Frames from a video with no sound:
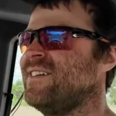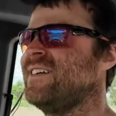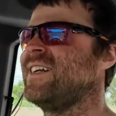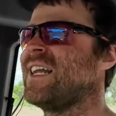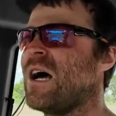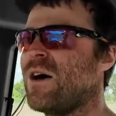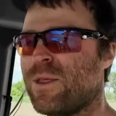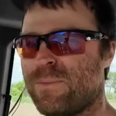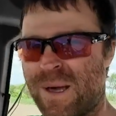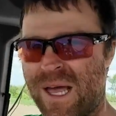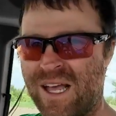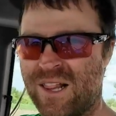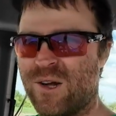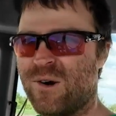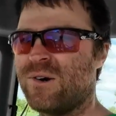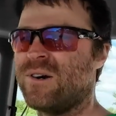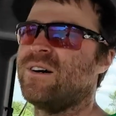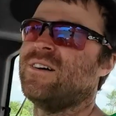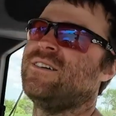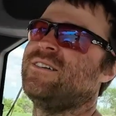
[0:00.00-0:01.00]
Now the
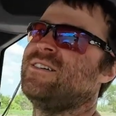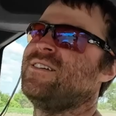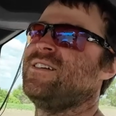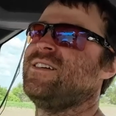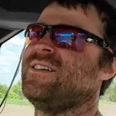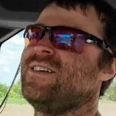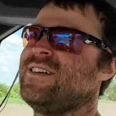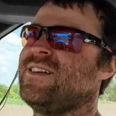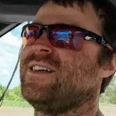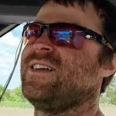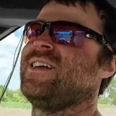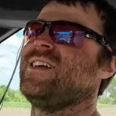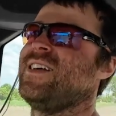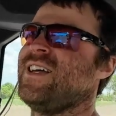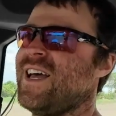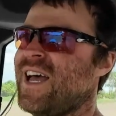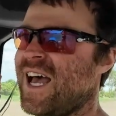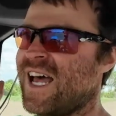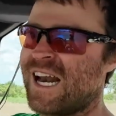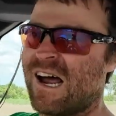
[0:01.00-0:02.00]
payloader,
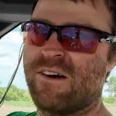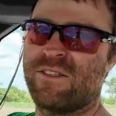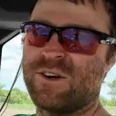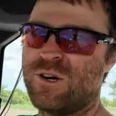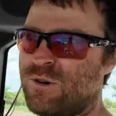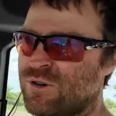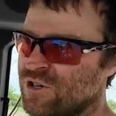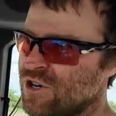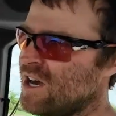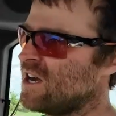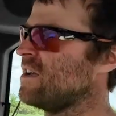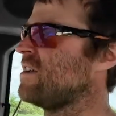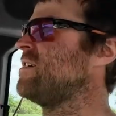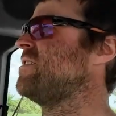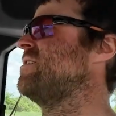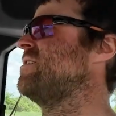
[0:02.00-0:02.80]
and now the new truck.